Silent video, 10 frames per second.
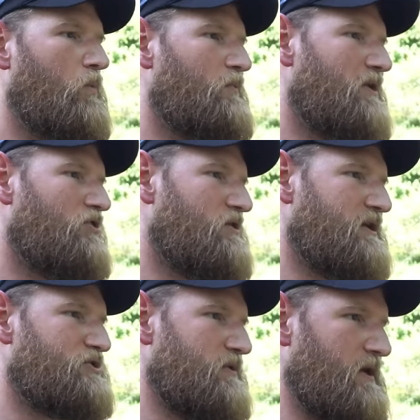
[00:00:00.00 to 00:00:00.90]
When we look
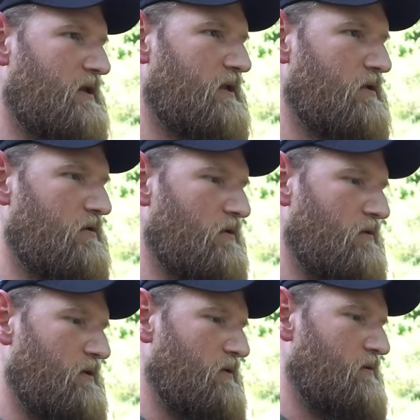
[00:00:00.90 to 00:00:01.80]
at training
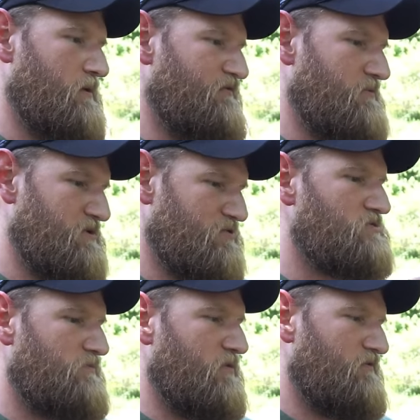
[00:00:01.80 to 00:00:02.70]
or uh, from an
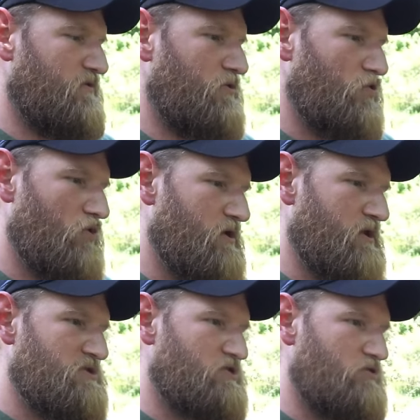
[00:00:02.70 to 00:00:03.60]
instructor point of view and you look
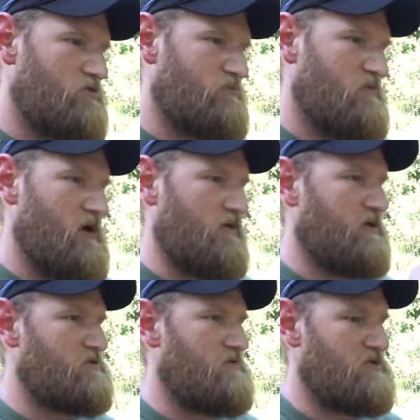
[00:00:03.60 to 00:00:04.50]
at a student's
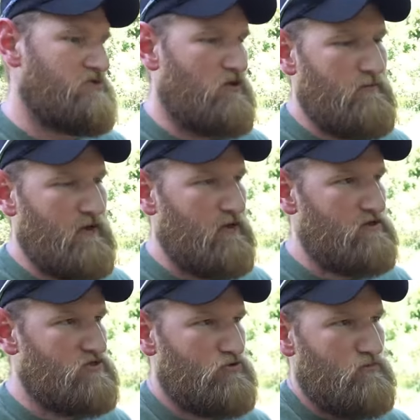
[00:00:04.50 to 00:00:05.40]
progress, we just automatically
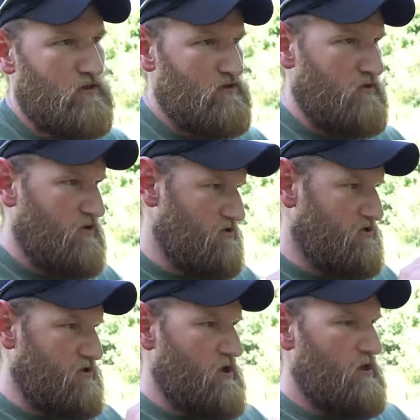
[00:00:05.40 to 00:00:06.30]
assume that you're going to
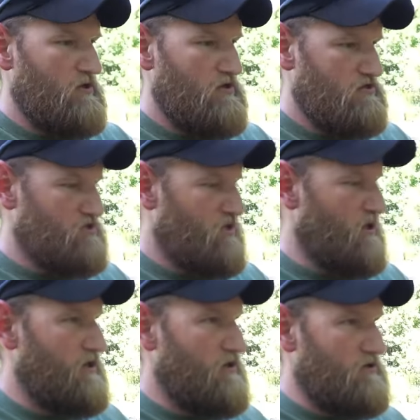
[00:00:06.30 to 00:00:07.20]
you're going to
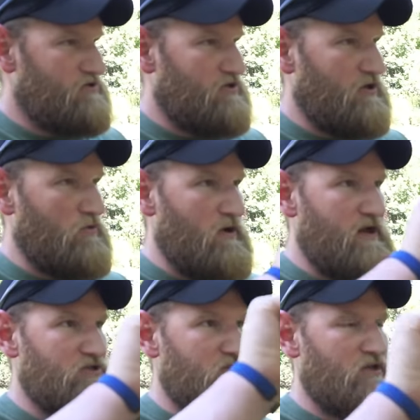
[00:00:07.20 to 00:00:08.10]
start here and it's going to
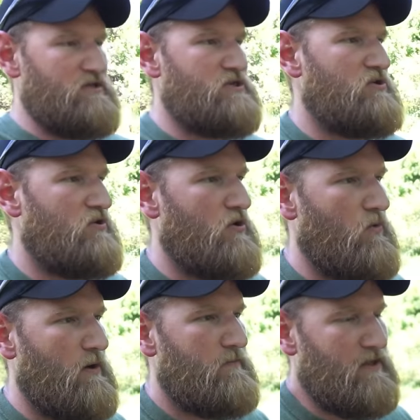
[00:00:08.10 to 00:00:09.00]
gradually continue to
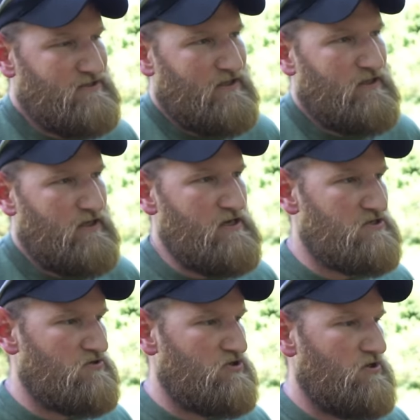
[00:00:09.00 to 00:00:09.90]
go up. But that's not the
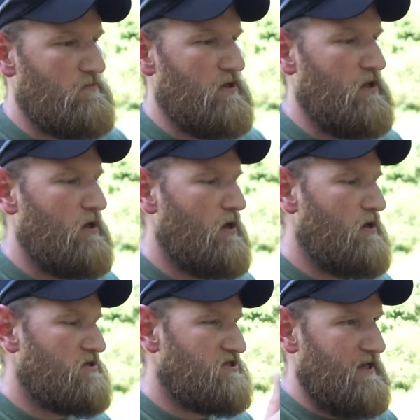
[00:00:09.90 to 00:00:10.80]
case. There's going to be
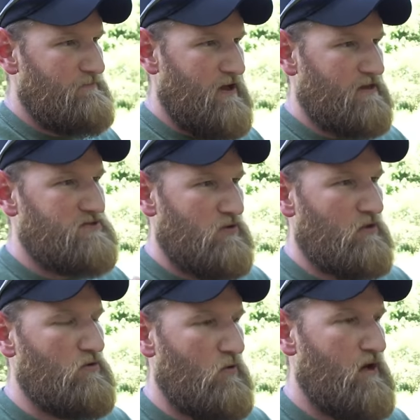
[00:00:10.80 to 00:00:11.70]
setbacks
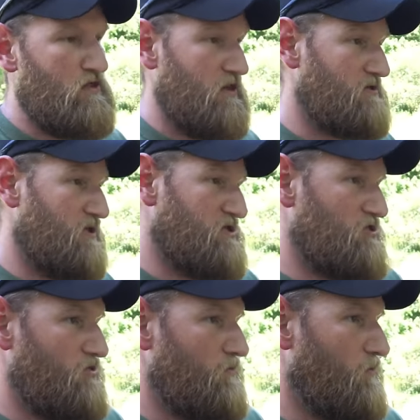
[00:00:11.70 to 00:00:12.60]
along the way, things that a
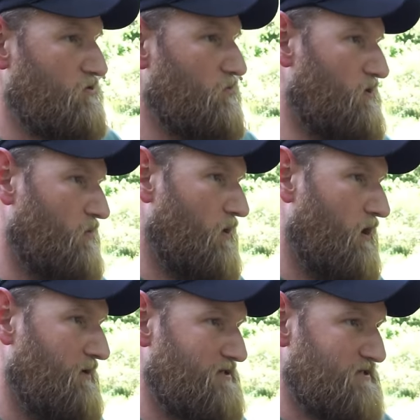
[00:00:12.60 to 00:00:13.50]
student will do really
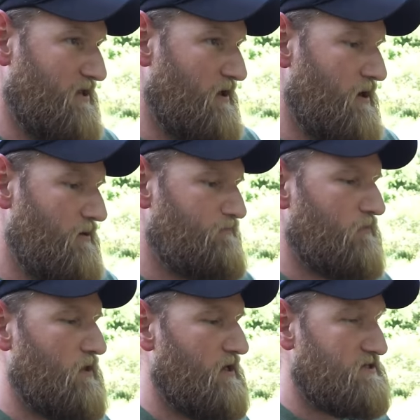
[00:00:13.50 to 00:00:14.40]
well and excel at,
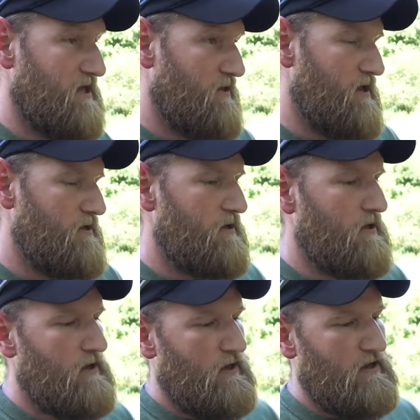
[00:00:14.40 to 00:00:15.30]
excel at
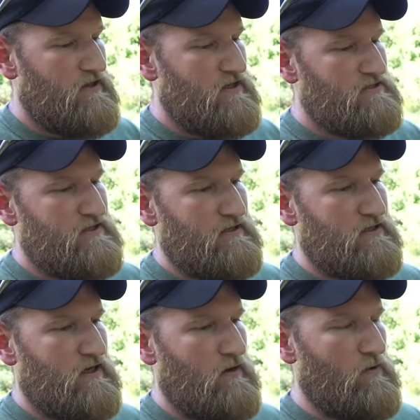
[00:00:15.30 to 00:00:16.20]
and things that
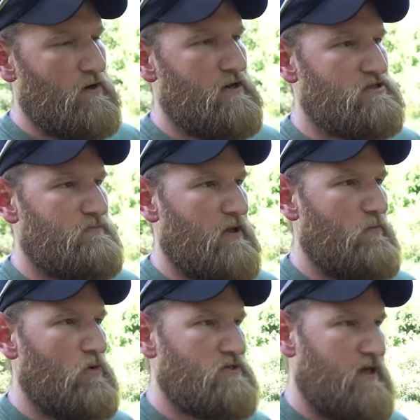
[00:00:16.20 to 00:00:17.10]
uh, we're going to need to spend
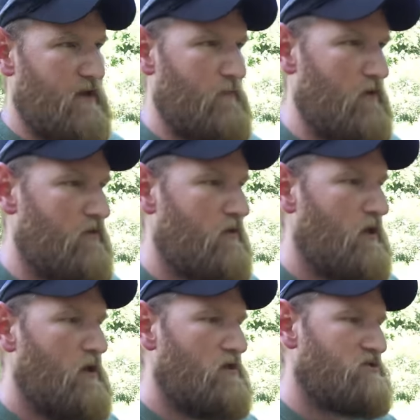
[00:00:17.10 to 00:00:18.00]
more time with.
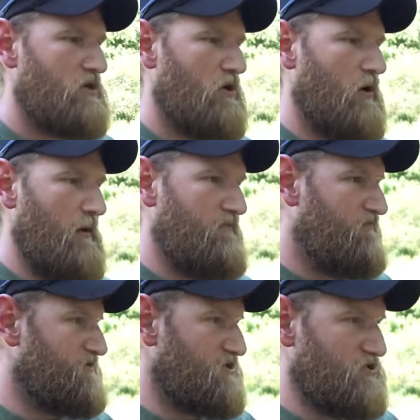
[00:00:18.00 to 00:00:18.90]
So I'm
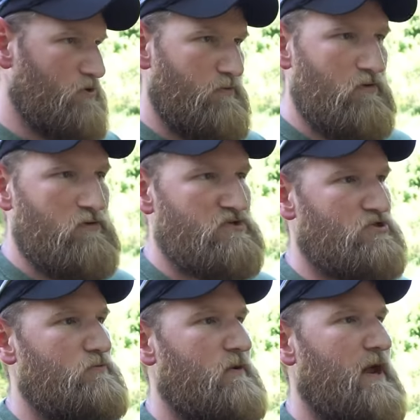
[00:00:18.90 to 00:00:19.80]
super,
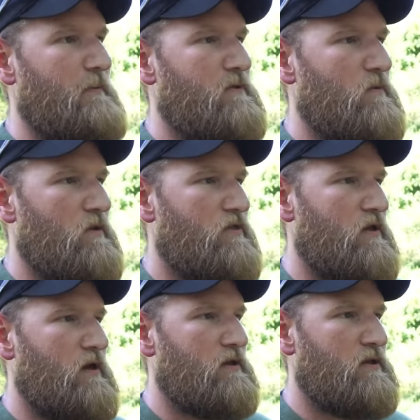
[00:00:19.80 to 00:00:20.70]
super happy with
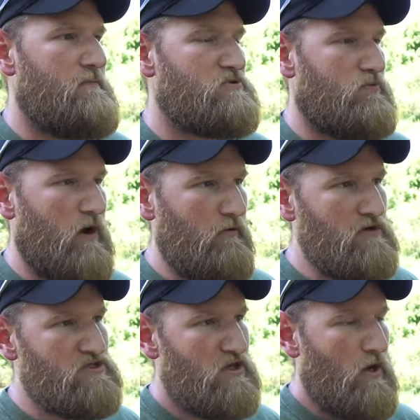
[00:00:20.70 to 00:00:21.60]
uh, Kim's
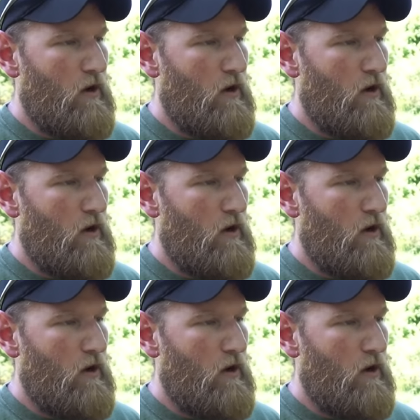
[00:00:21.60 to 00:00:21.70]
progress.